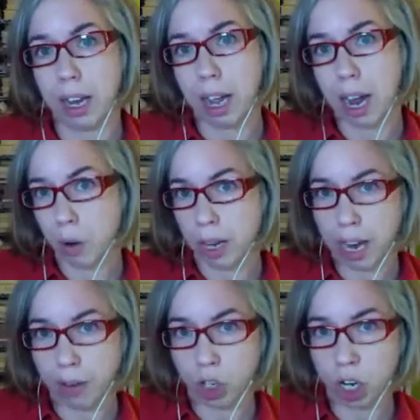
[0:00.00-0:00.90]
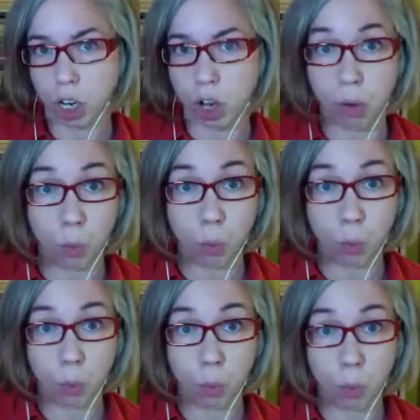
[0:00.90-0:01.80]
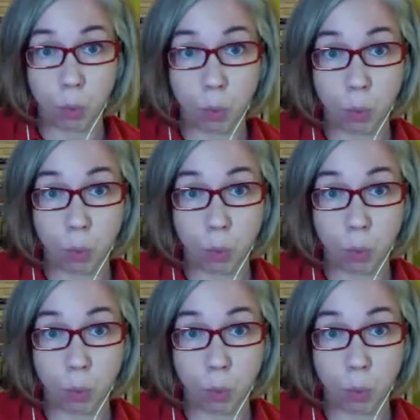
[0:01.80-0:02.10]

hour-and-a-half chunk on Wednesday.